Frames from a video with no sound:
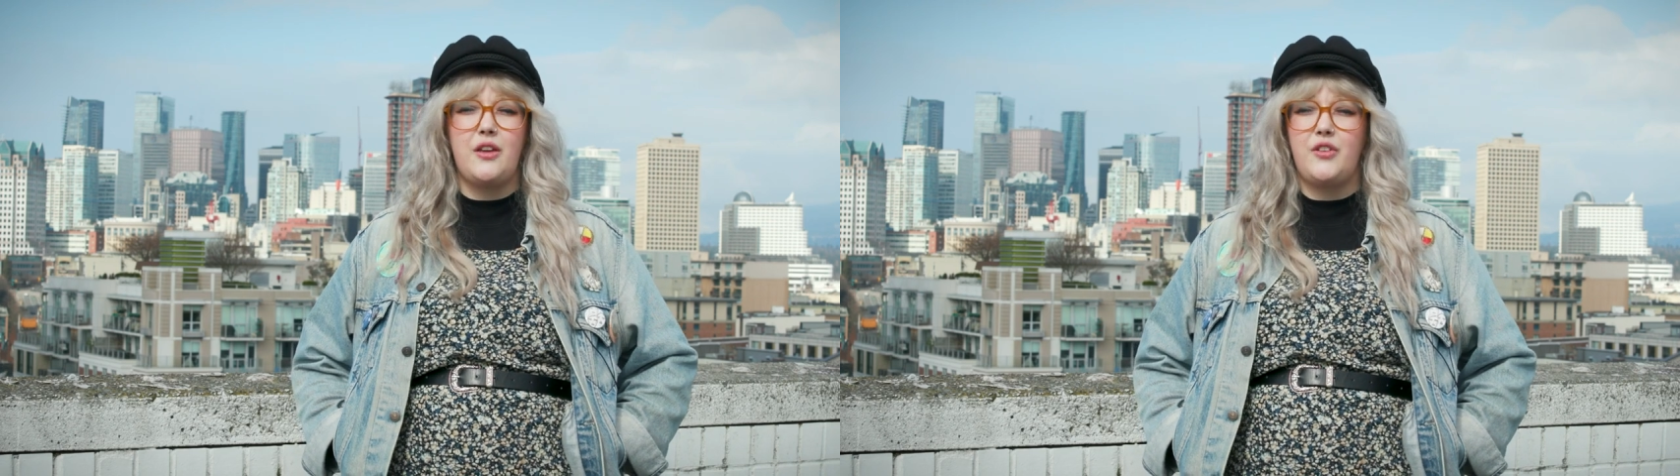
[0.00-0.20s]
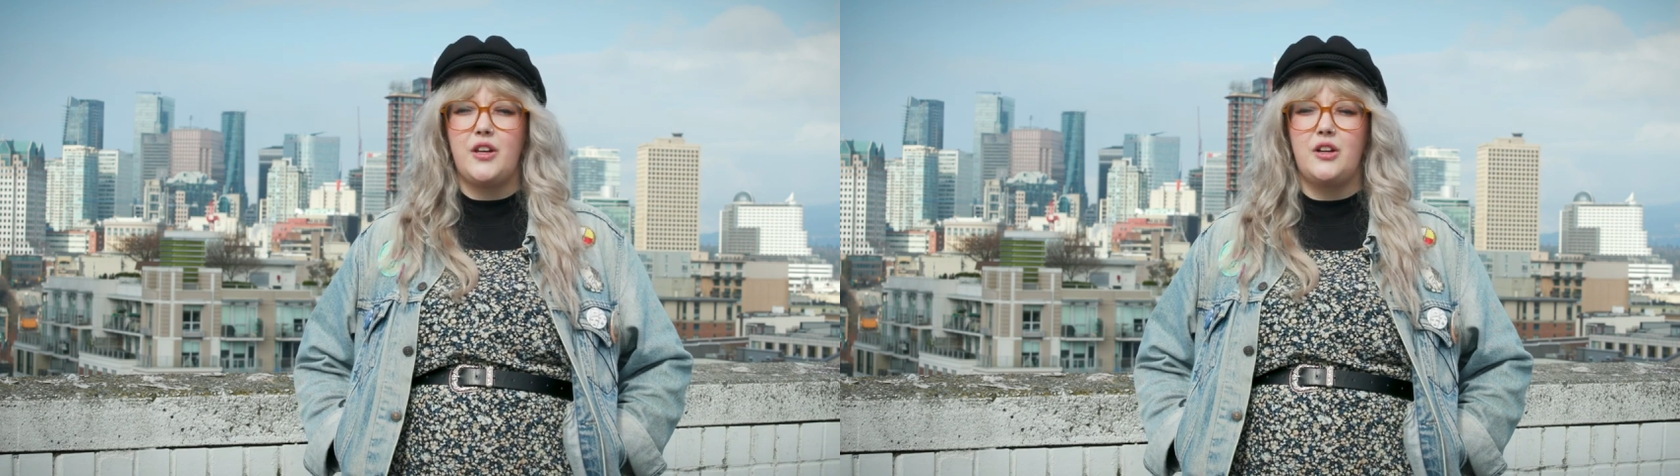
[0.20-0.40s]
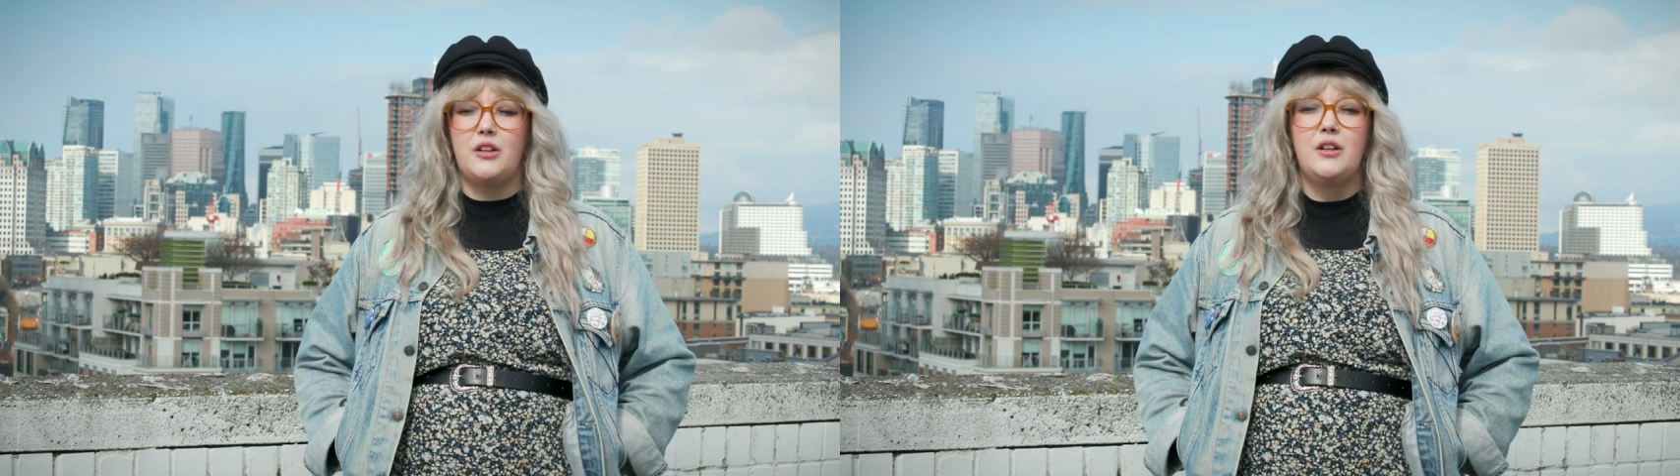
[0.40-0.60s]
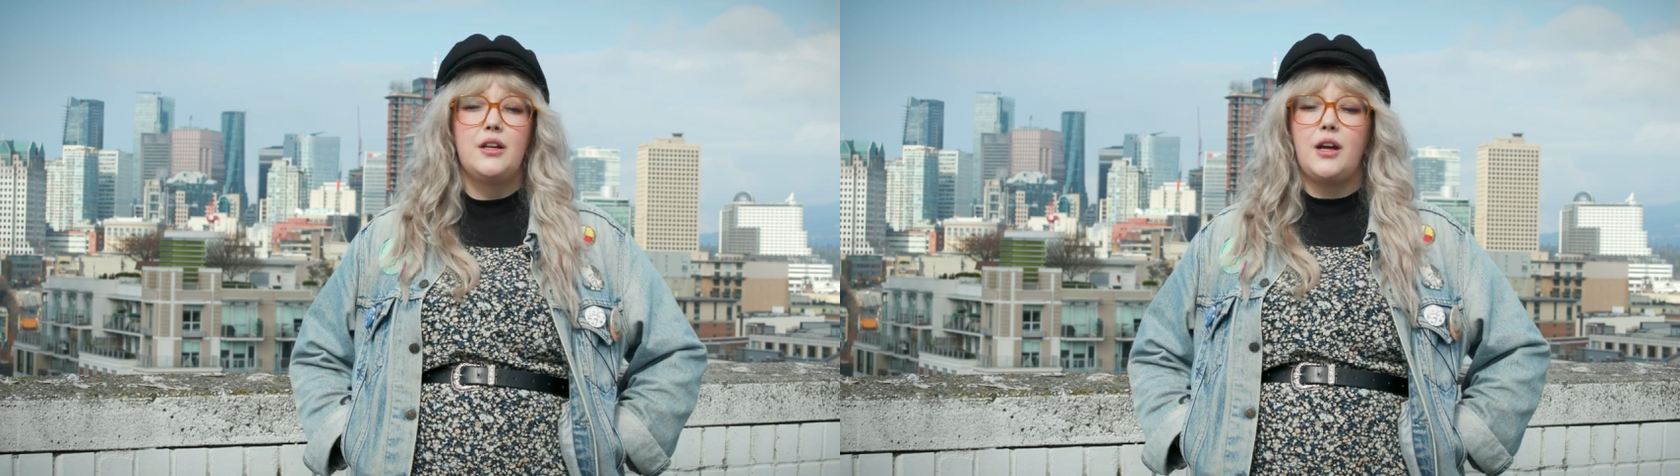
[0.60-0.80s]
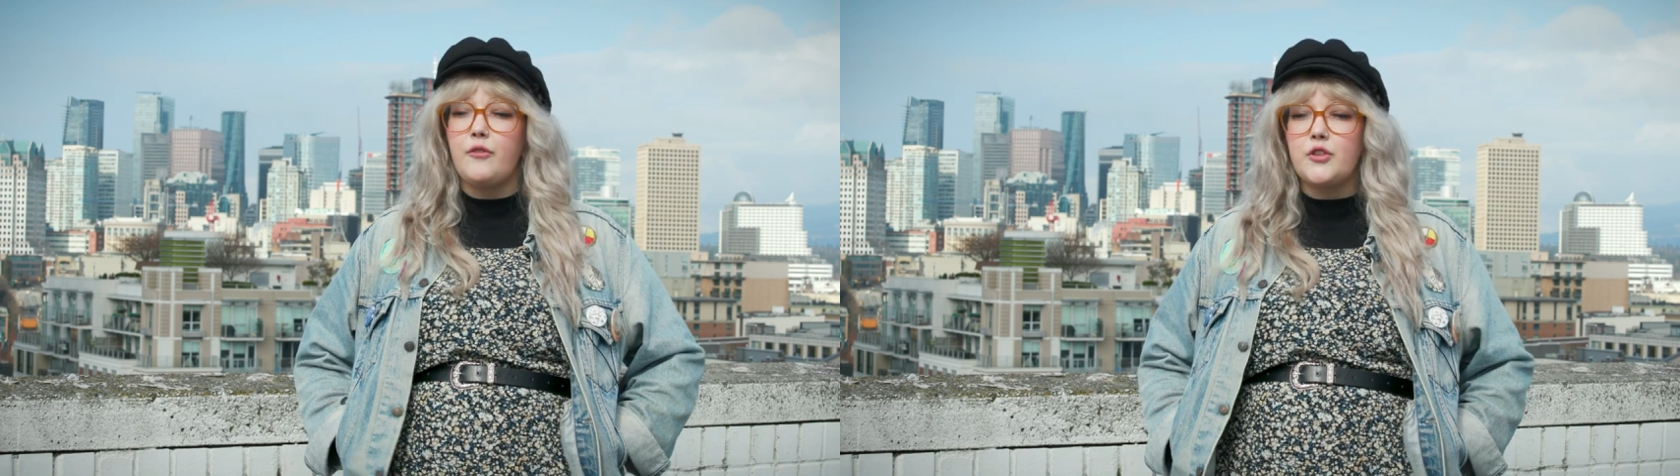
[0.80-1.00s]
feel
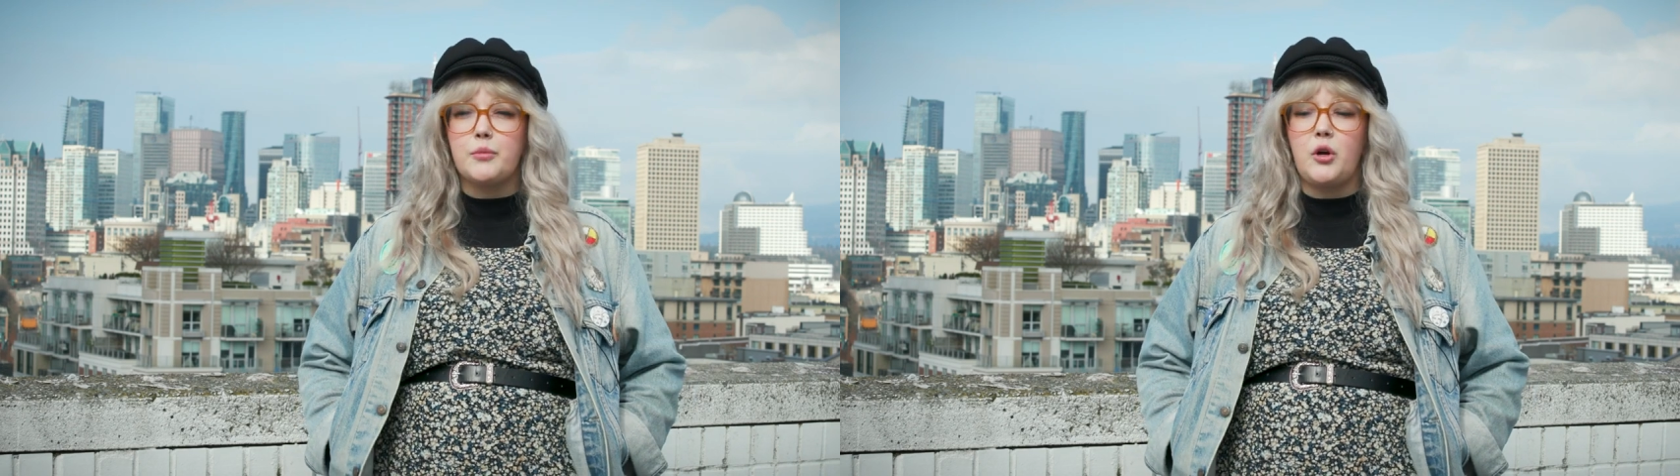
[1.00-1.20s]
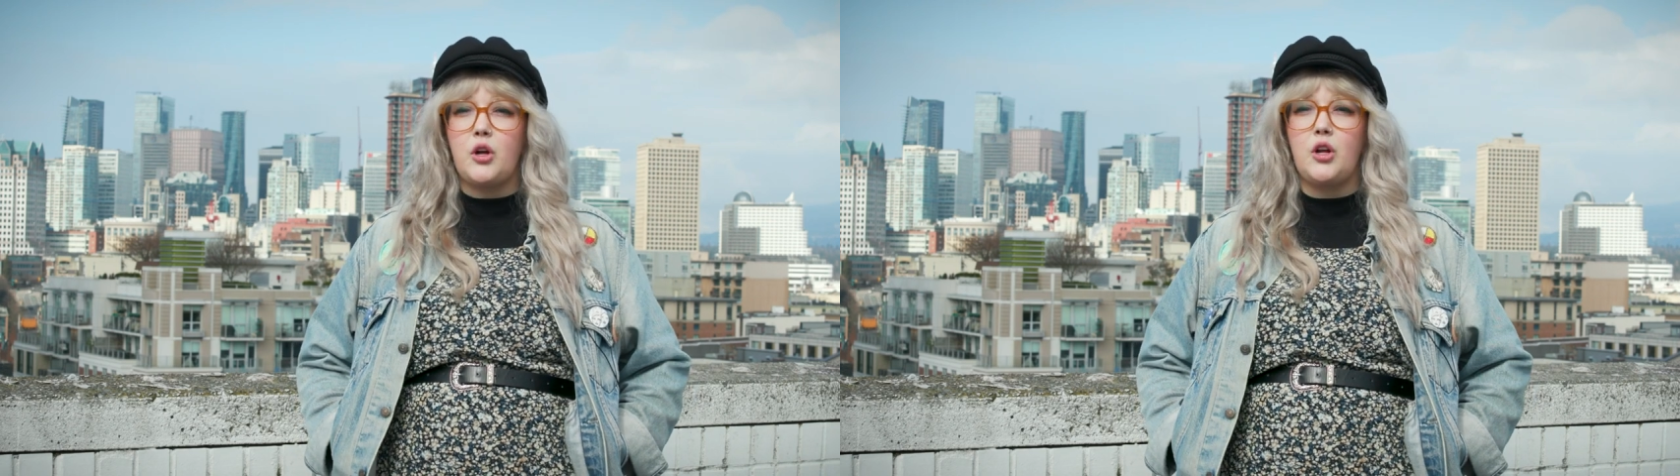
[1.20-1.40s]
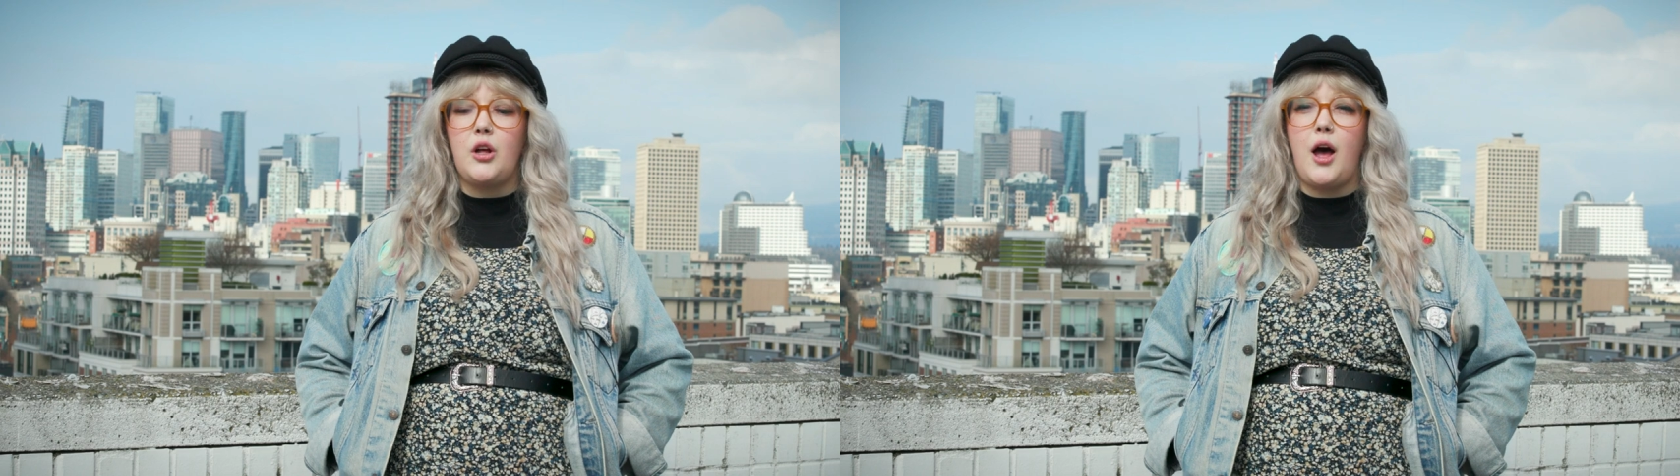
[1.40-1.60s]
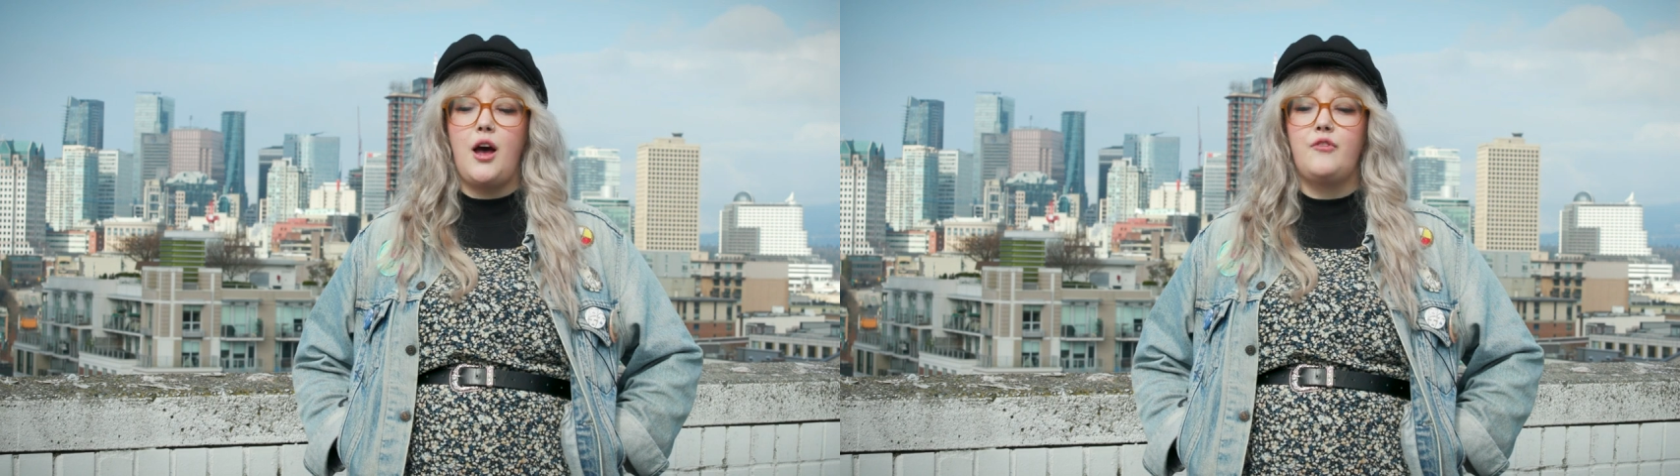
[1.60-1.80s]
comfortable